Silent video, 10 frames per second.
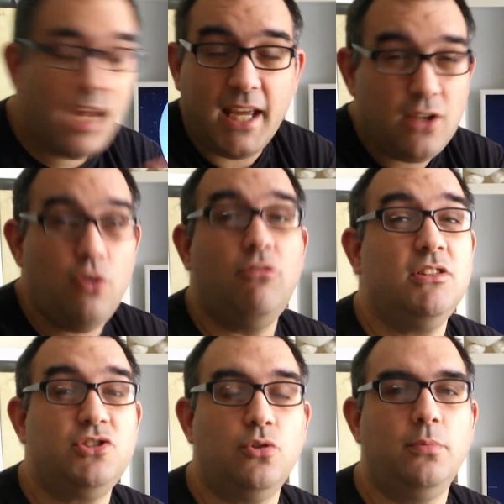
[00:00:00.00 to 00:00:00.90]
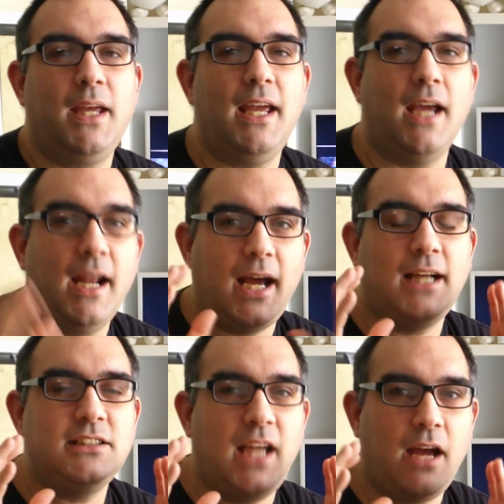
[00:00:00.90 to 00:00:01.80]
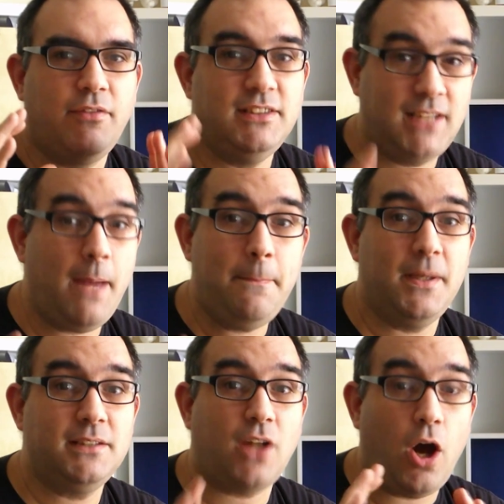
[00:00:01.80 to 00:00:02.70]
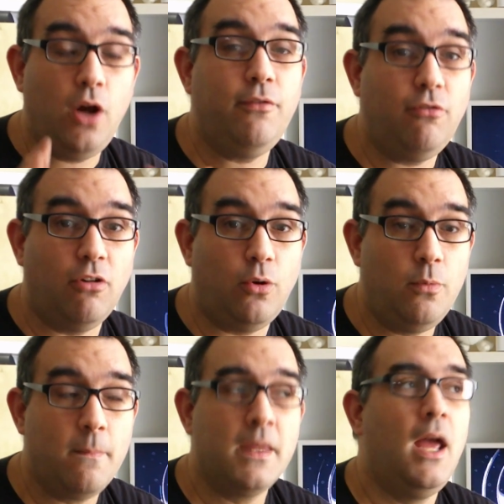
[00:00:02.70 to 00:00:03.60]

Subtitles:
ignoring the Storm King and actually having Tempest overall,